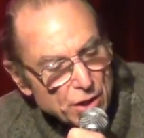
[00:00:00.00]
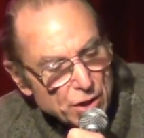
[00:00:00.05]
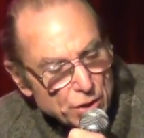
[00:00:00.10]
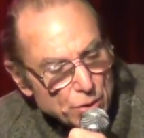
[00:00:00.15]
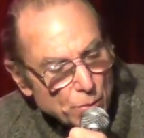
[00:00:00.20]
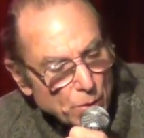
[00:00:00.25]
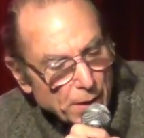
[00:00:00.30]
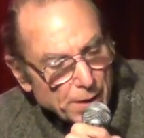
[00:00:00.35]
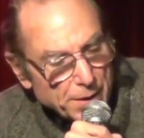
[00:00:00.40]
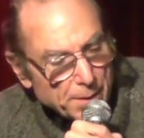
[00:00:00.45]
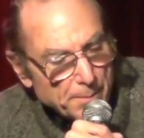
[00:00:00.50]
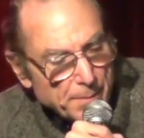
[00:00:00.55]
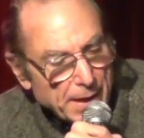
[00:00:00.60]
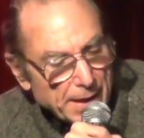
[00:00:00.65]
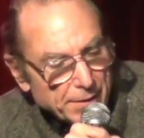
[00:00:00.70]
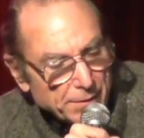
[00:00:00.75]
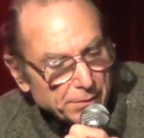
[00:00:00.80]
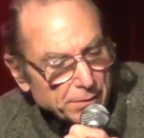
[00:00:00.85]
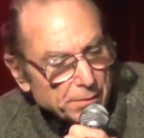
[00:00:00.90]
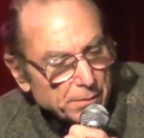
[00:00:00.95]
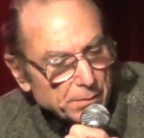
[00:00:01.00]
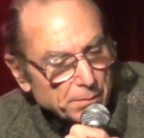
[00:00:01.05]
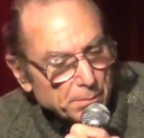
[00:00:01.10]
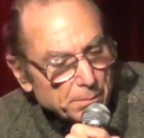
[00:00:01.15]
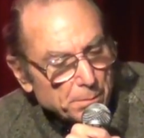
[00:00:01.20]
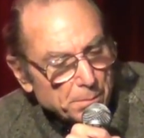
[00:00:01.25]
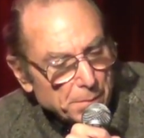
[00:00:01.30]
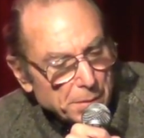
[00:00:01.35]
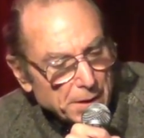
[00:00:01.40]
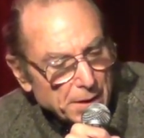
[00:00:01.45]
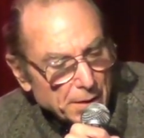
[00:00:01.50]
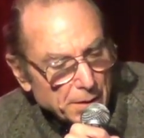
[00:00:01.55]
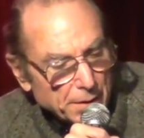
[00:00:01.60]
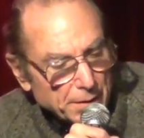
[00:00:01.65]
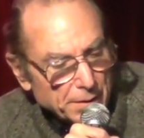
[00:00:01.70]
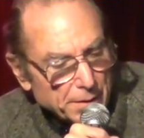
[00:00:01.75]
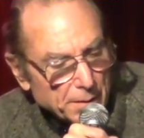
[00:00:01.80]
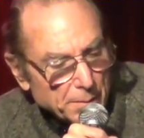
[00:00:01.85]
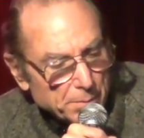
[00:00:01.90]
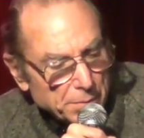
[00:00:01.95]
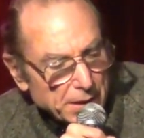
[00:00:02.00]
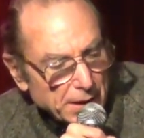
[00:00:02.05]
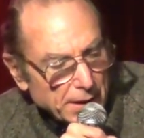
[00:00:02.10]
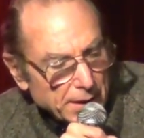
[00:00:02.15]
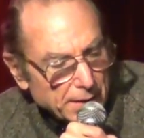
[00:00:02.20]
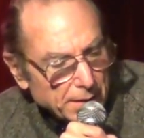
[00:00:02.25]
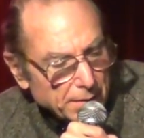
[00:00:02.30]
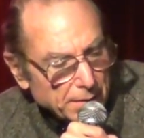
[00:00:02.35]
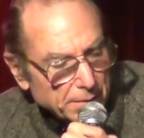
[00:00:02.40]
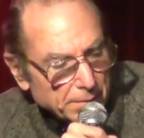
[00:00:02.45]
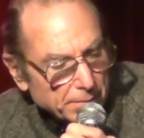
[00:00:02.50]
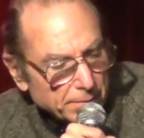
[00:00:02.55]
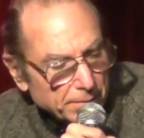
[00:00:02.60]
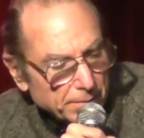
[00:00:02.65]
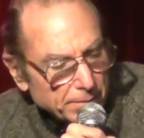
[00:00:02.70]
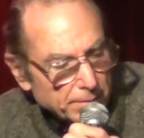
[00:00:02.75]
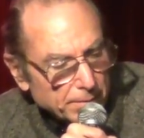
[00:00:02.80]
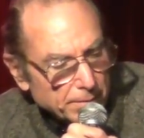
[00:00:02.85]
You are the mountain beyond the plain.